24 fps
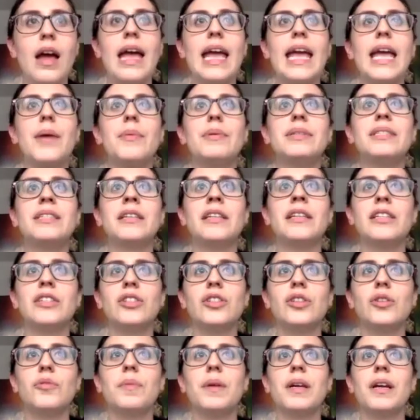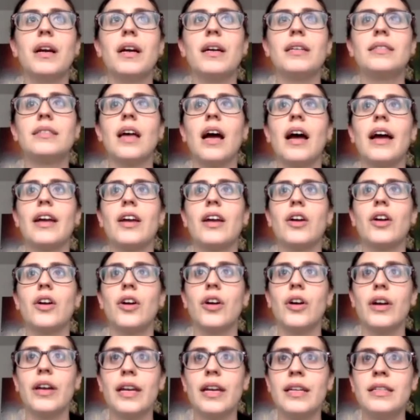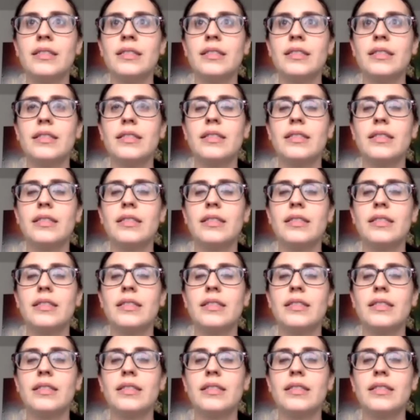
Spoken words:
It was an issue because I couldn't